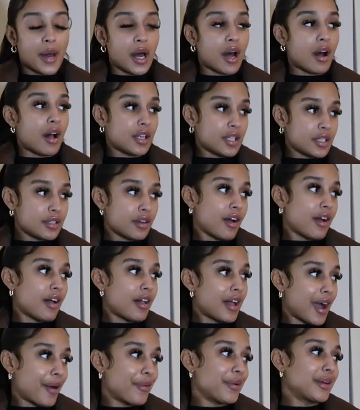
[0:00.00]
But all in
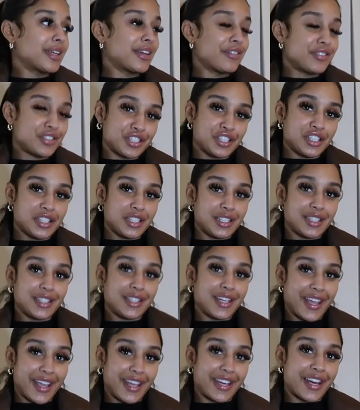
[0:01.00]
all, I would give Shein
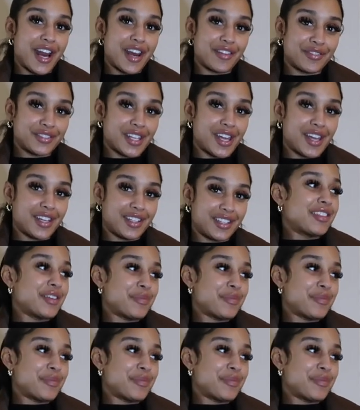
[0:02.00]
an 8 out of 10.